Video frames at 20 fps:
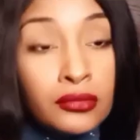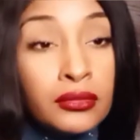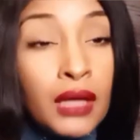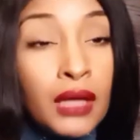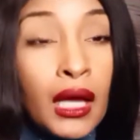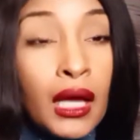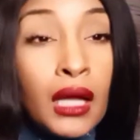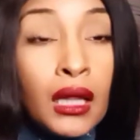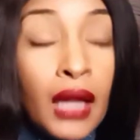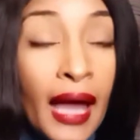
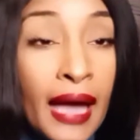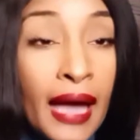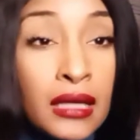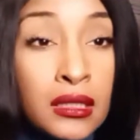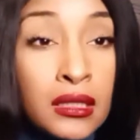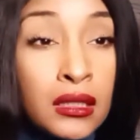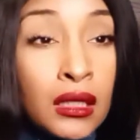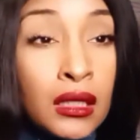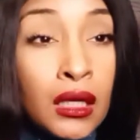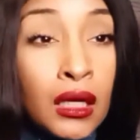And
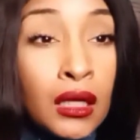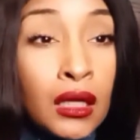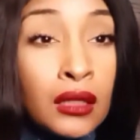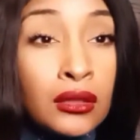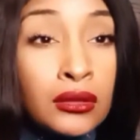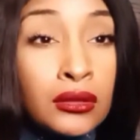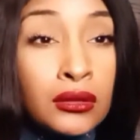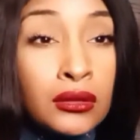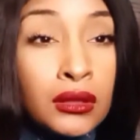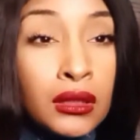lastly,
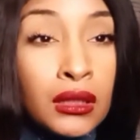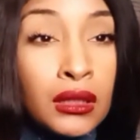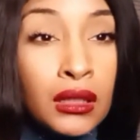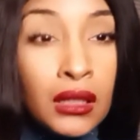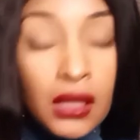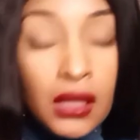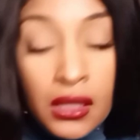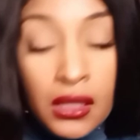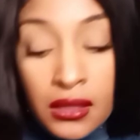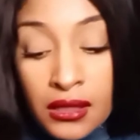
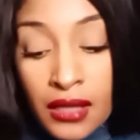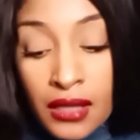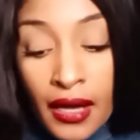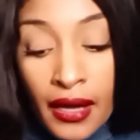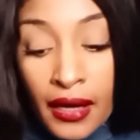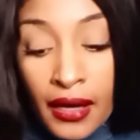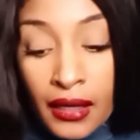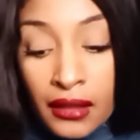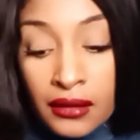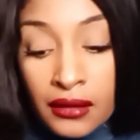he
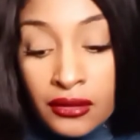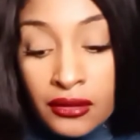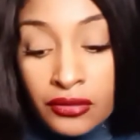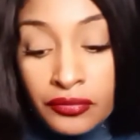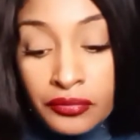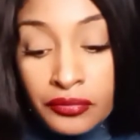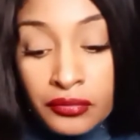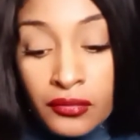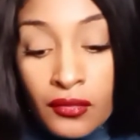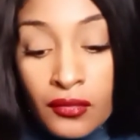said,
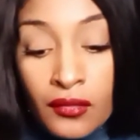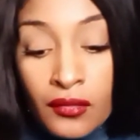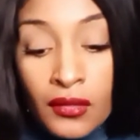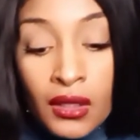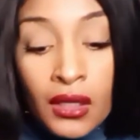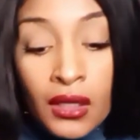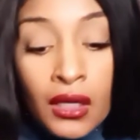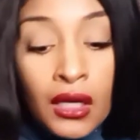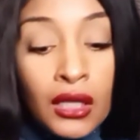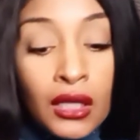
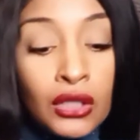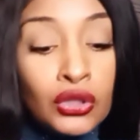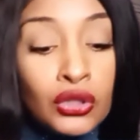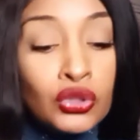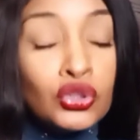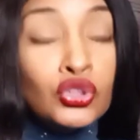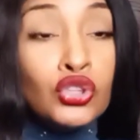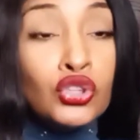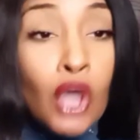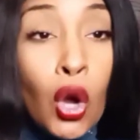
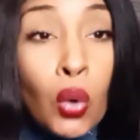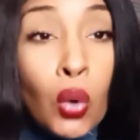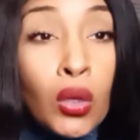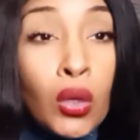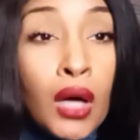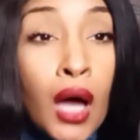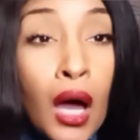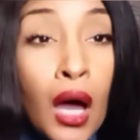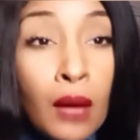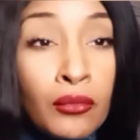don't
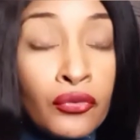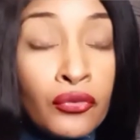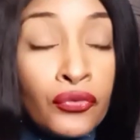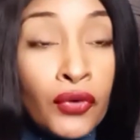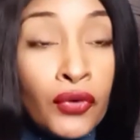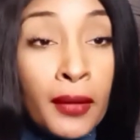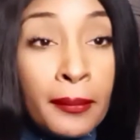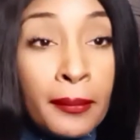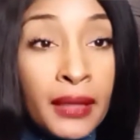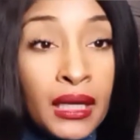come
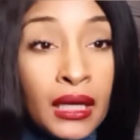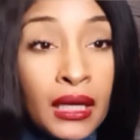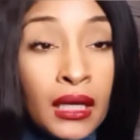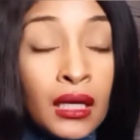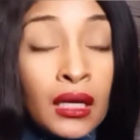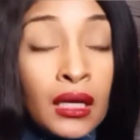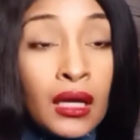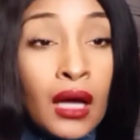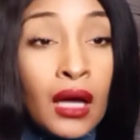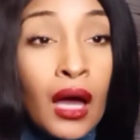for
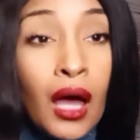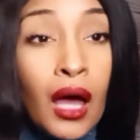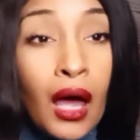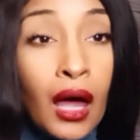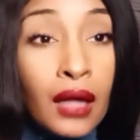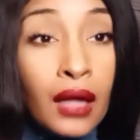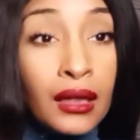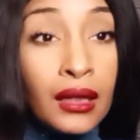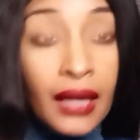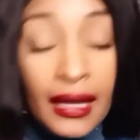me
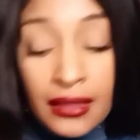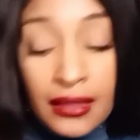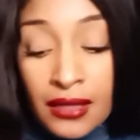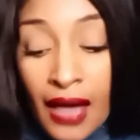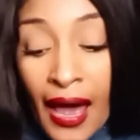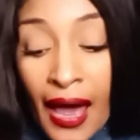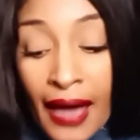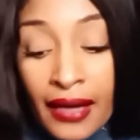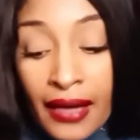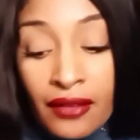unless
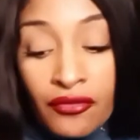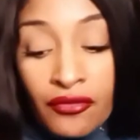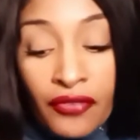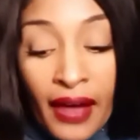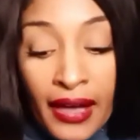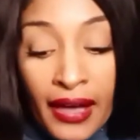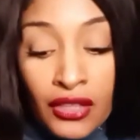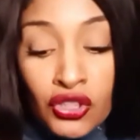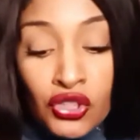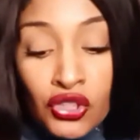I
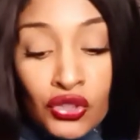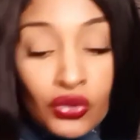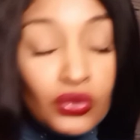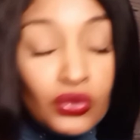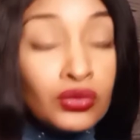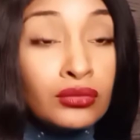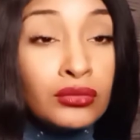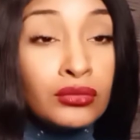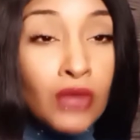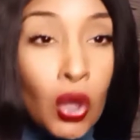invite you.
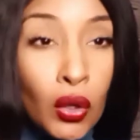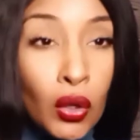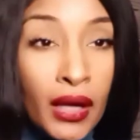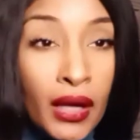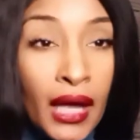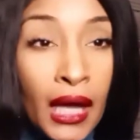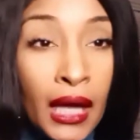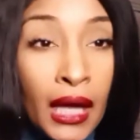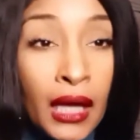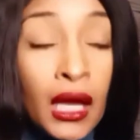
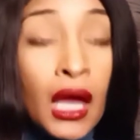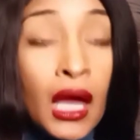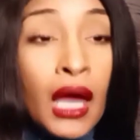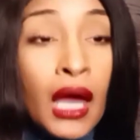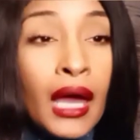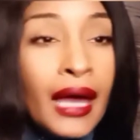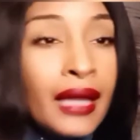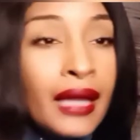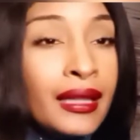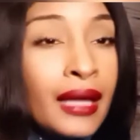Okay.
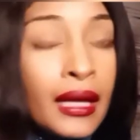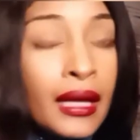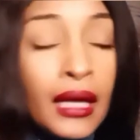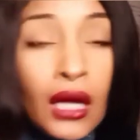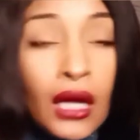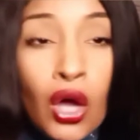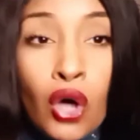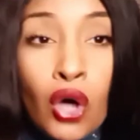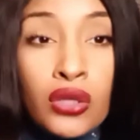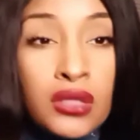And then
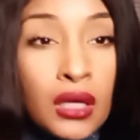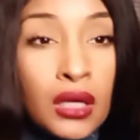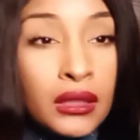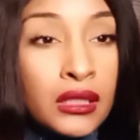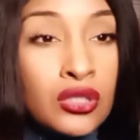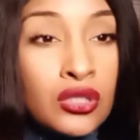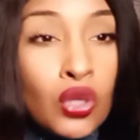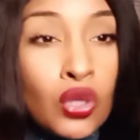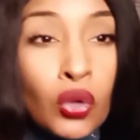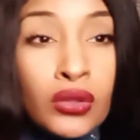he goes on
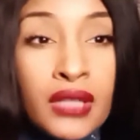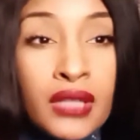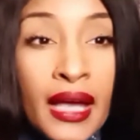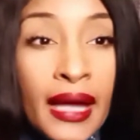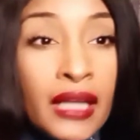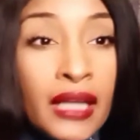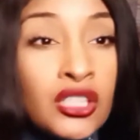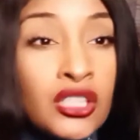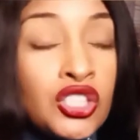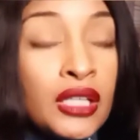this whole
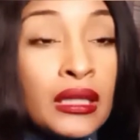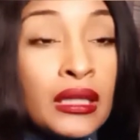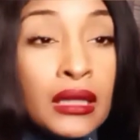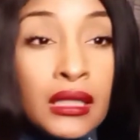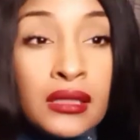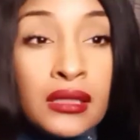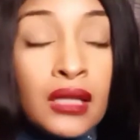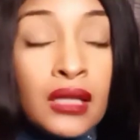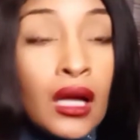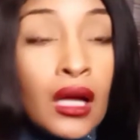tangent
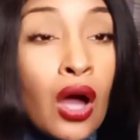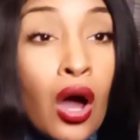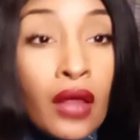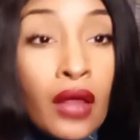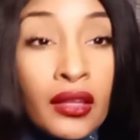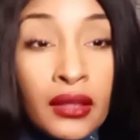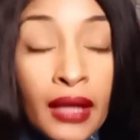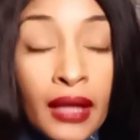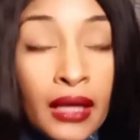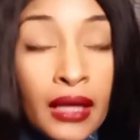listing all
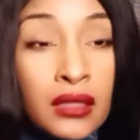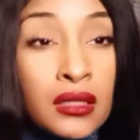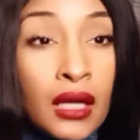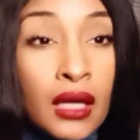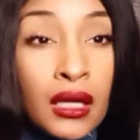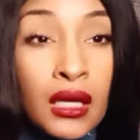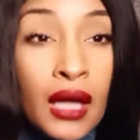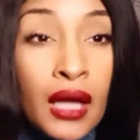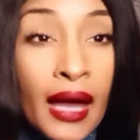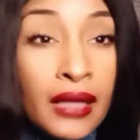the things
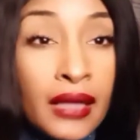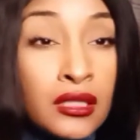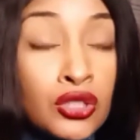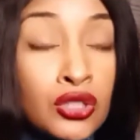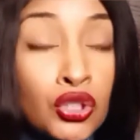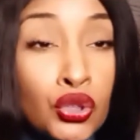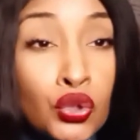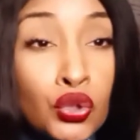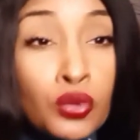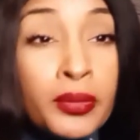that he has
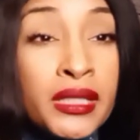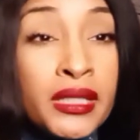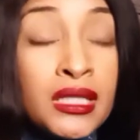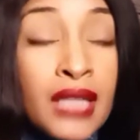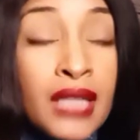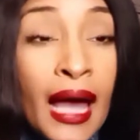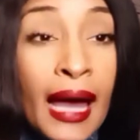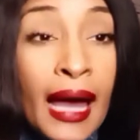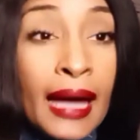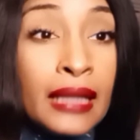to do
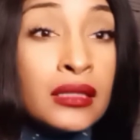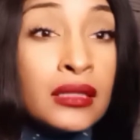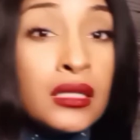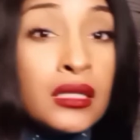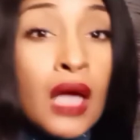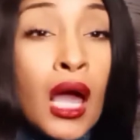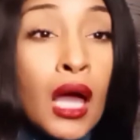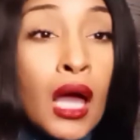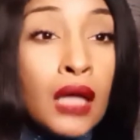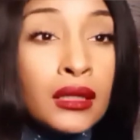besides
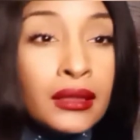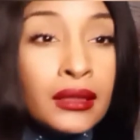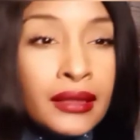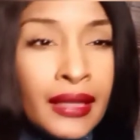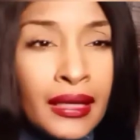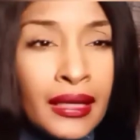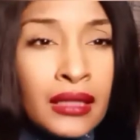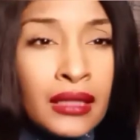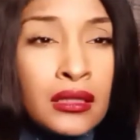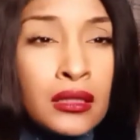
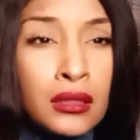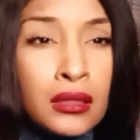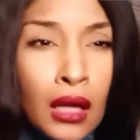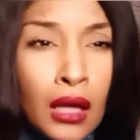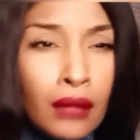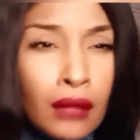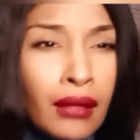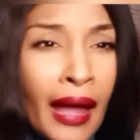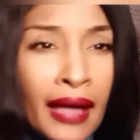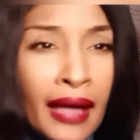this,
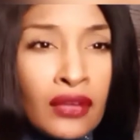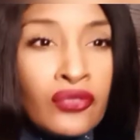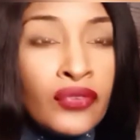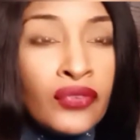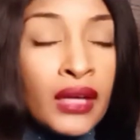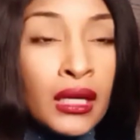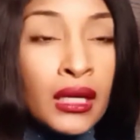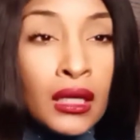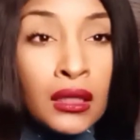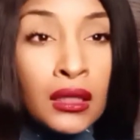like
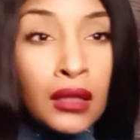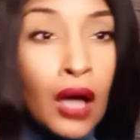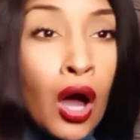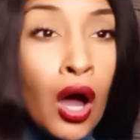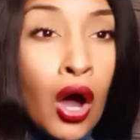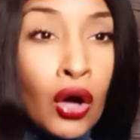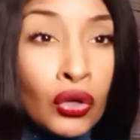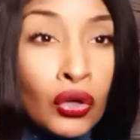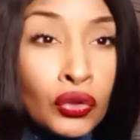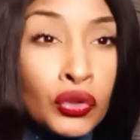feeding the
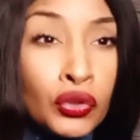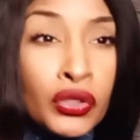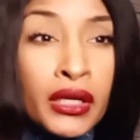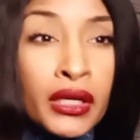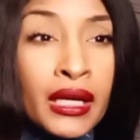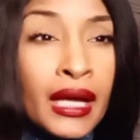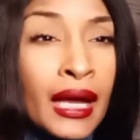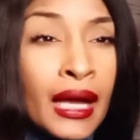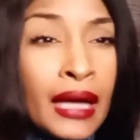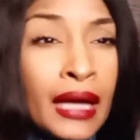
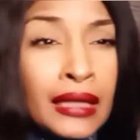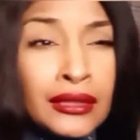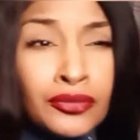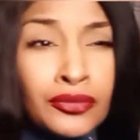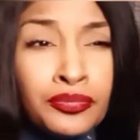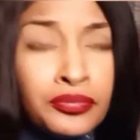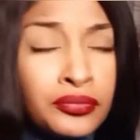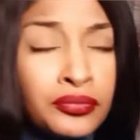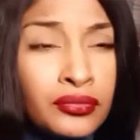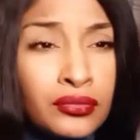hungry and,